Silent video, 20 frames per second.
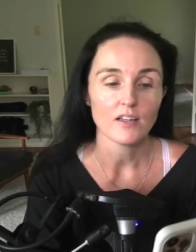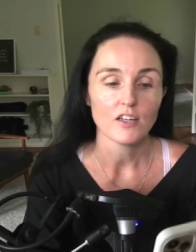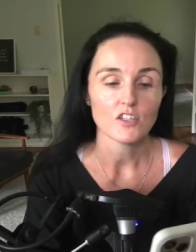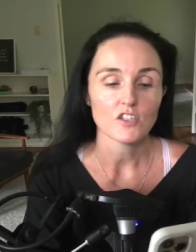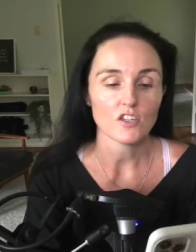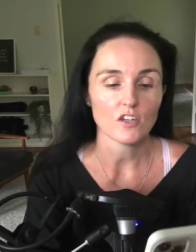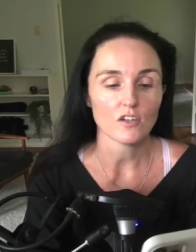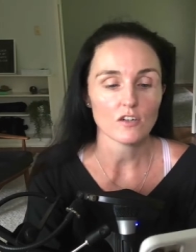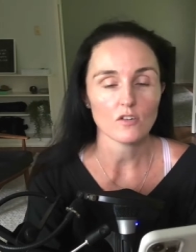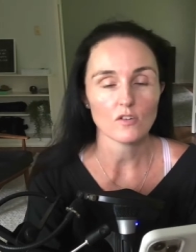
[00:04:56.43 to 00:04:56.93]

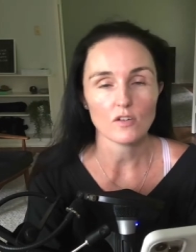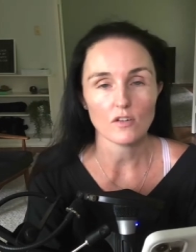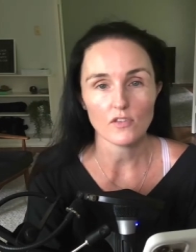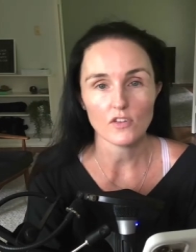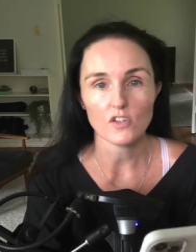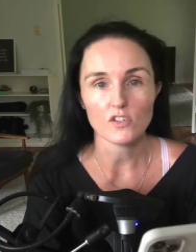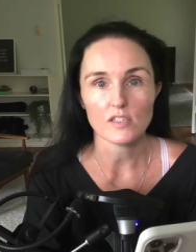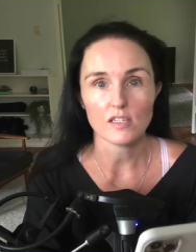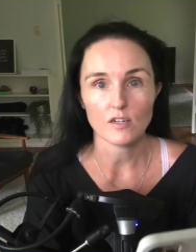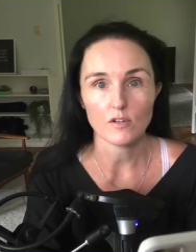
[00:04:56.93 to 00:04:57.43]
Don't look at
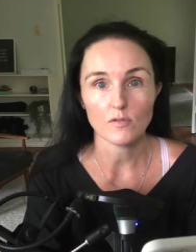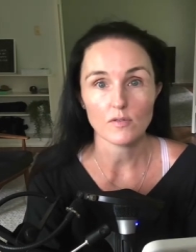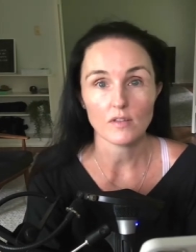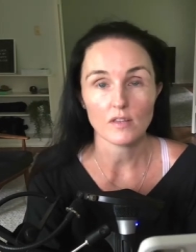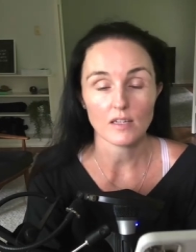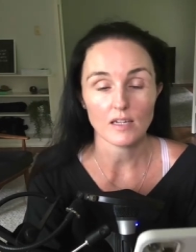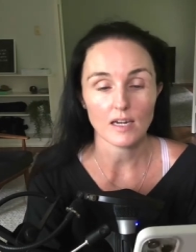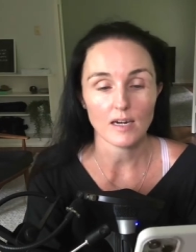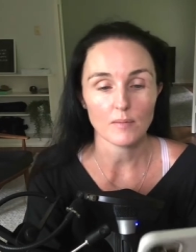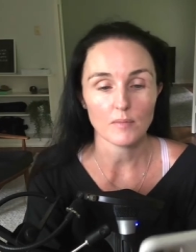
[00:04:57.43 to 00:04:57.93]
yourself in the
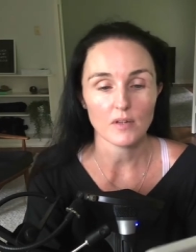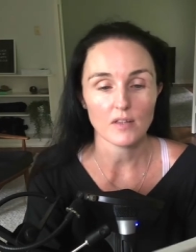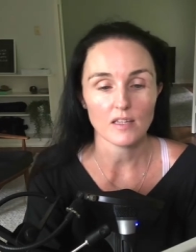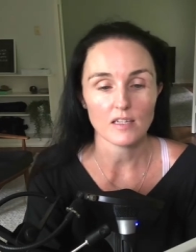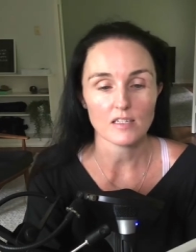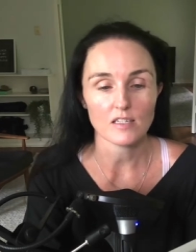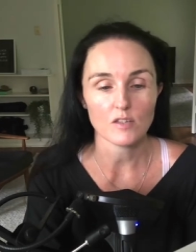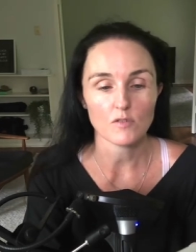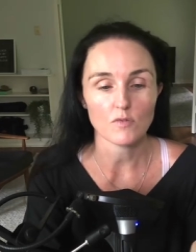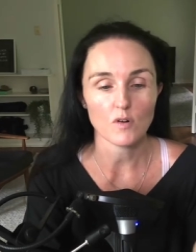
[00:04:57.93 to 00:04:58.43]
camera.
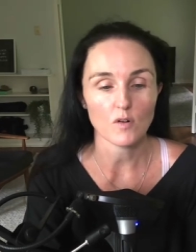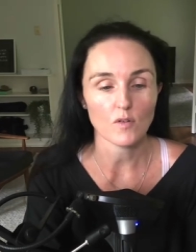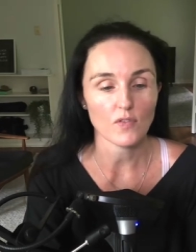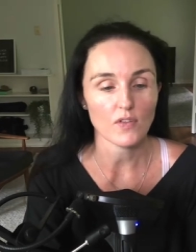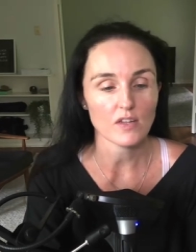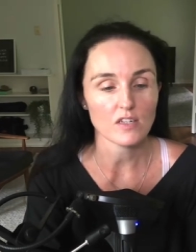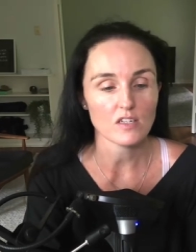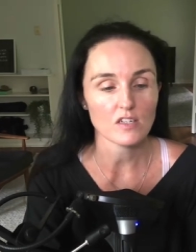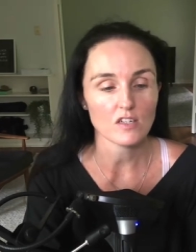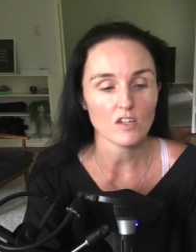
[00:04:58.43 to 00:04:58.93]
That's the wrong
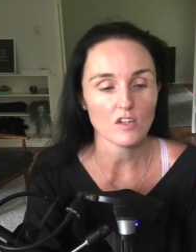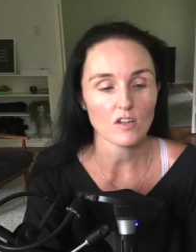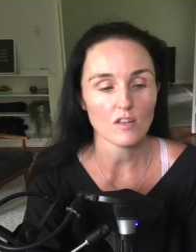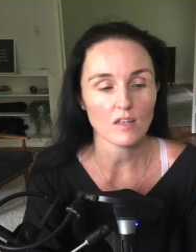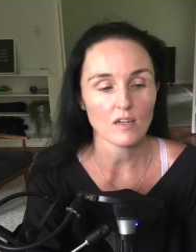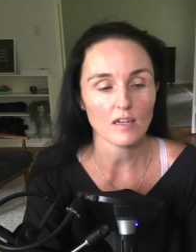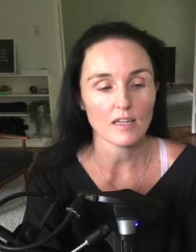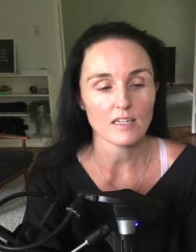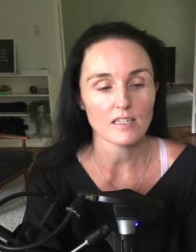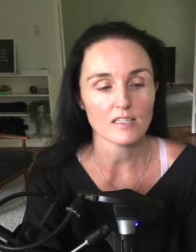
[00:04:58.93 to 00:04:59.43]
thing to do. The
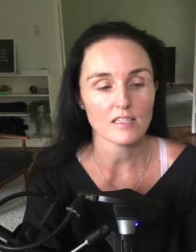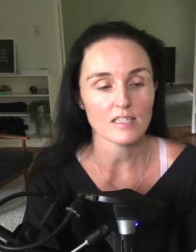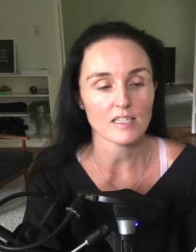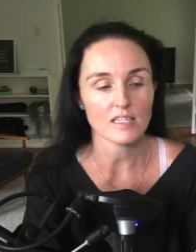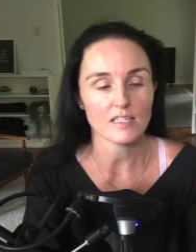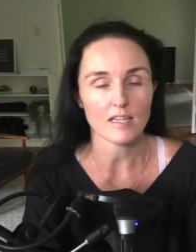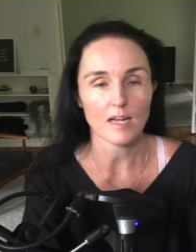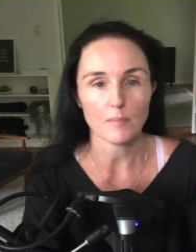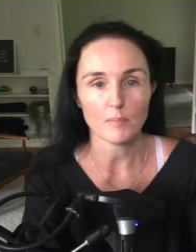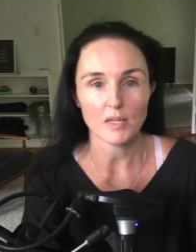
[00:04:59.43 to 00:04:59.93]
lens is
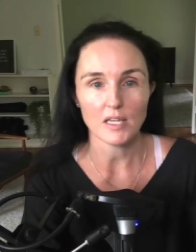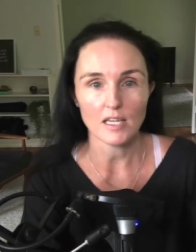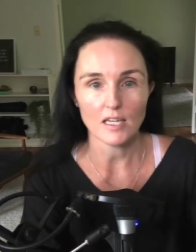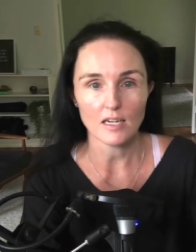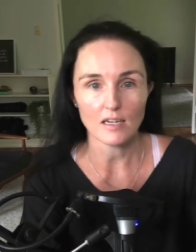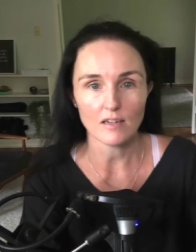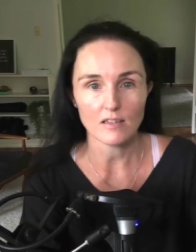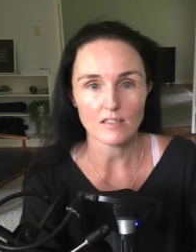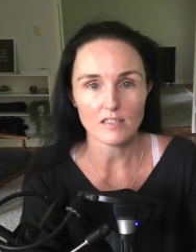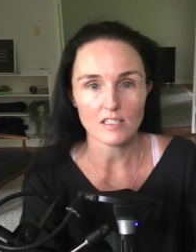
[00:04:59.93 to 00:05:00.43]
up
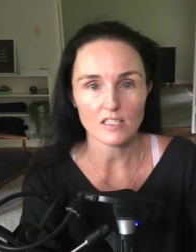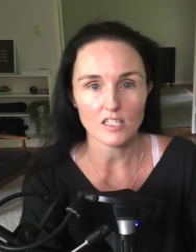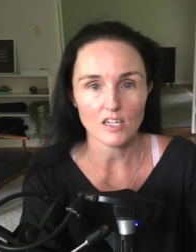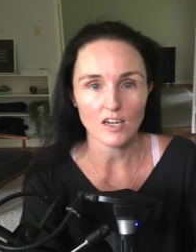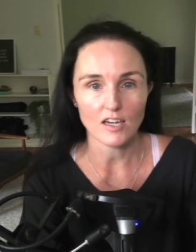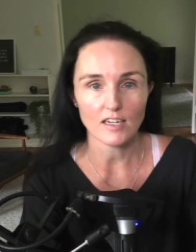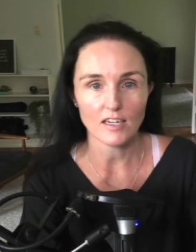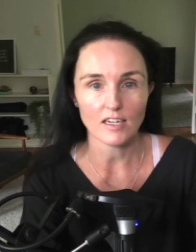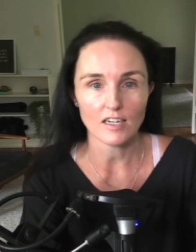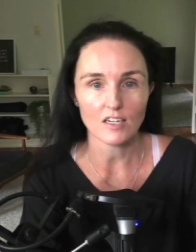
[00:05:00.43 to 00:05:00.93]
here. It's the
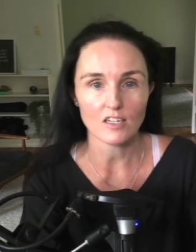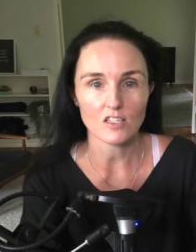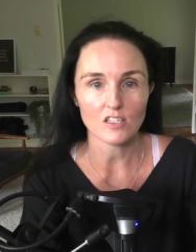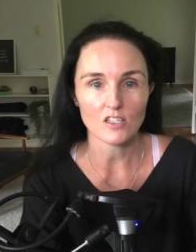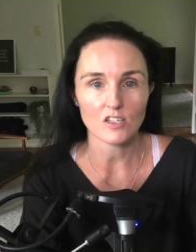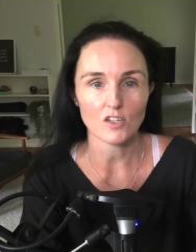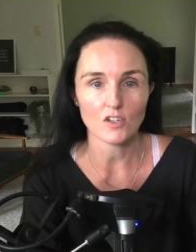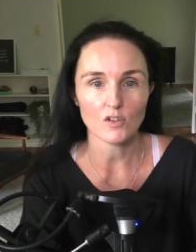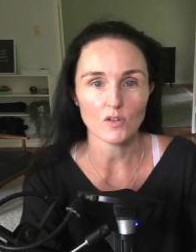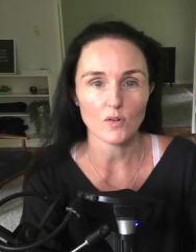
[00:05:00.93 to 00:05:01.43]
tiny little
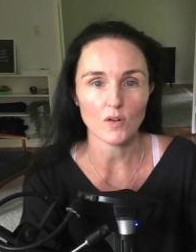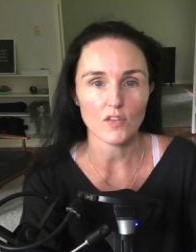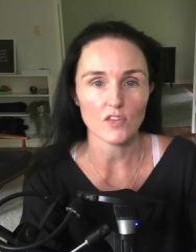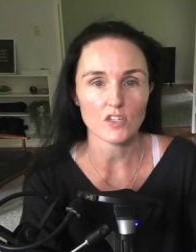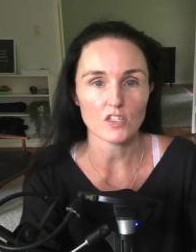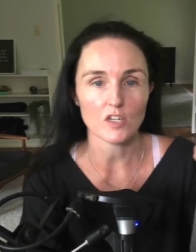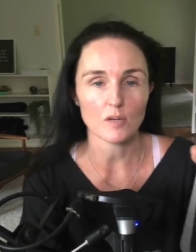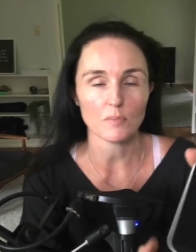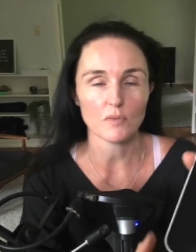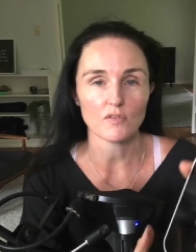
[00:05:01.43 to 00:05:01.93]
circle at the
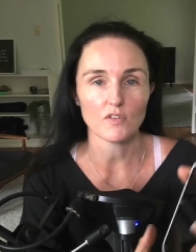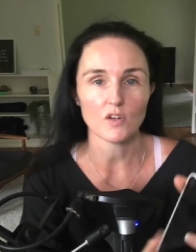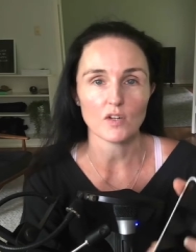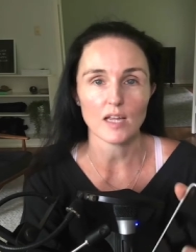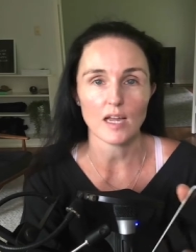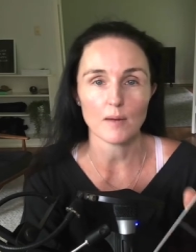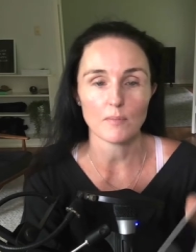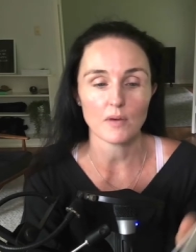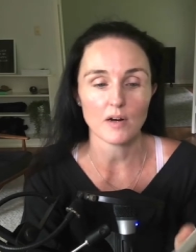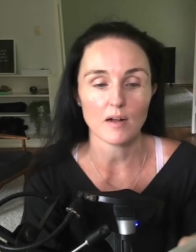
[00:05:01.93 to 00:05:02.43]
top of your
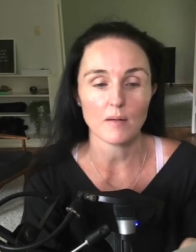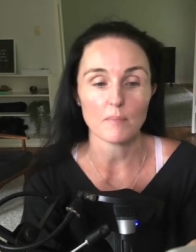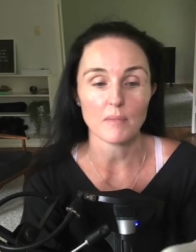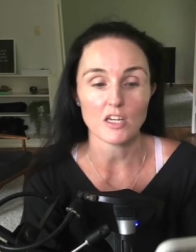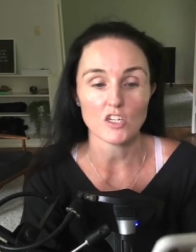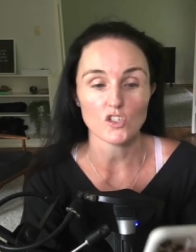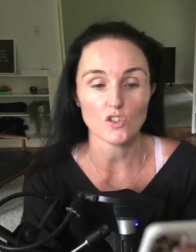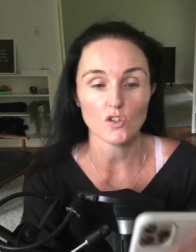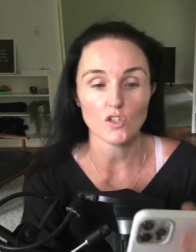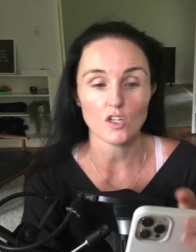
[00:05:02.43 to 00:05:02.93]
camera. Make
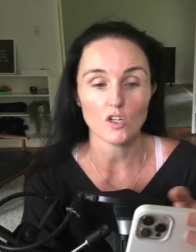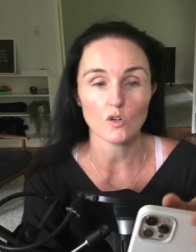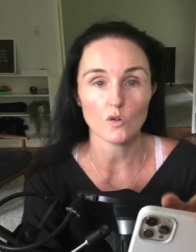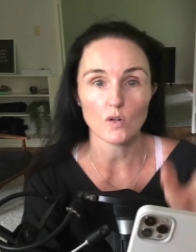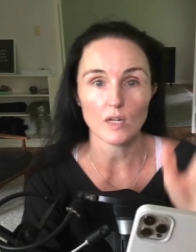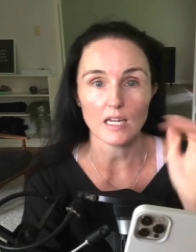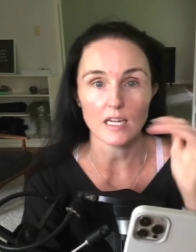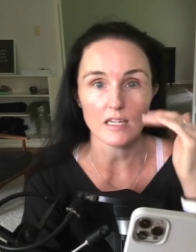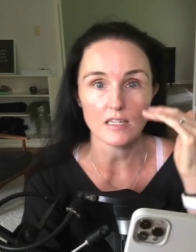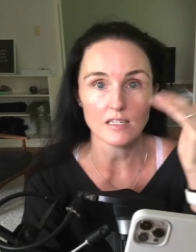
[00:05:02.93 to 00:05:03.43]
sure you look
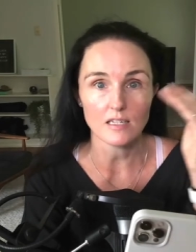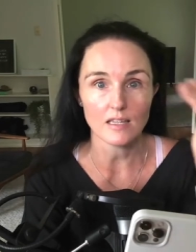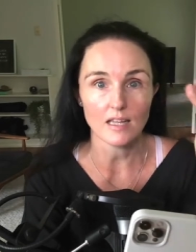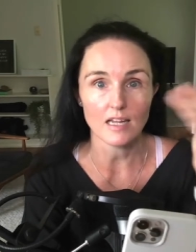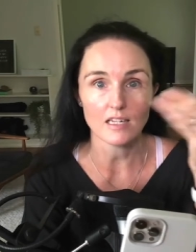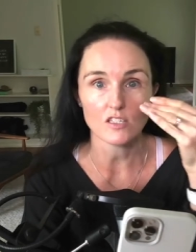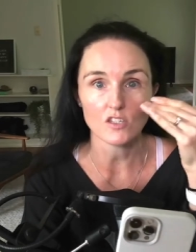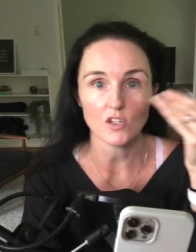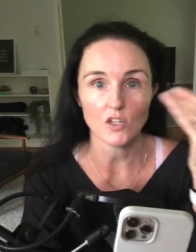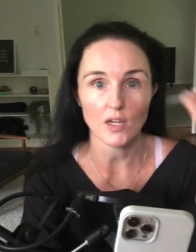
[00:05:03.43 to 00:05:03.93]
into
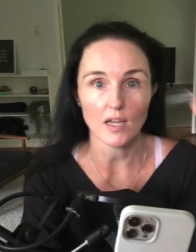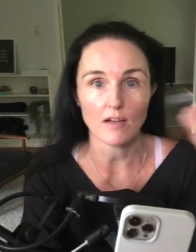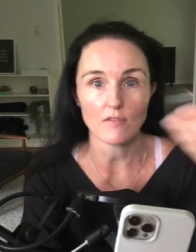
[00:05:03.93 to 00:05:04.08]
that so you have